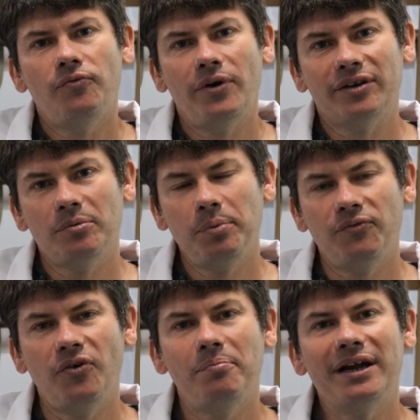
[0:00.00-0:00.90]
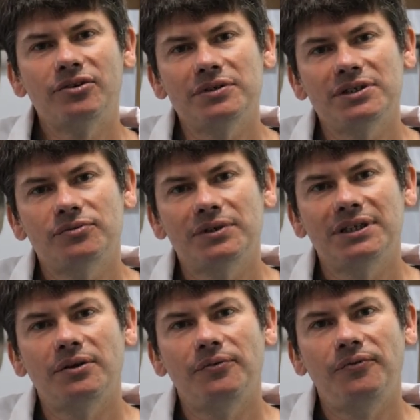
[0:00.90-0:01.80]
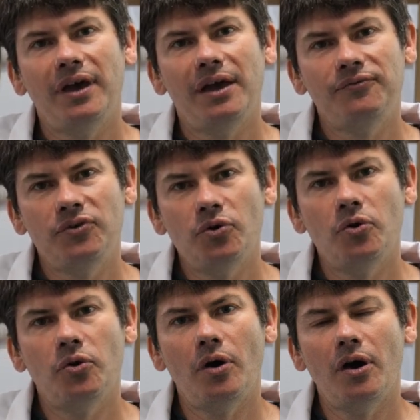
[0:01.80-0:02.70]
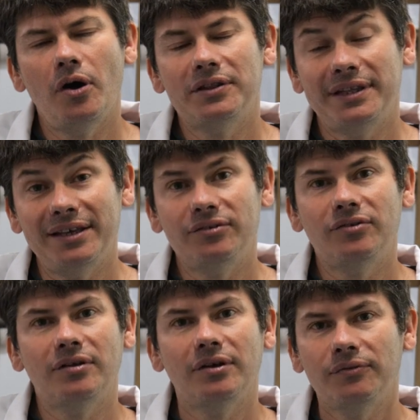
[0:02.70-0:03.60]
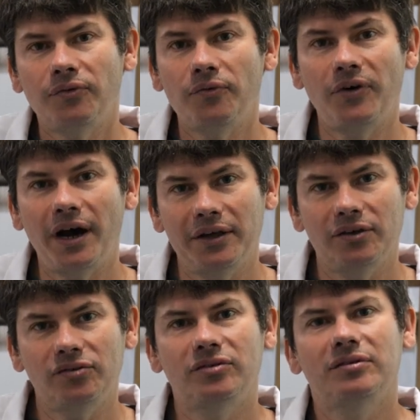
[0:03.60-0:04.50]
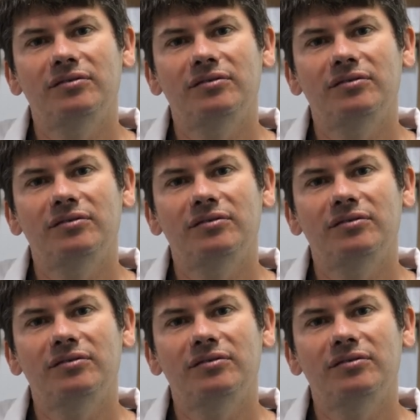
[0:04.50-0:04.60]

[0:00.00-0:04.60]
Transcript: for example, for batteries, we did a fair few tests for fires.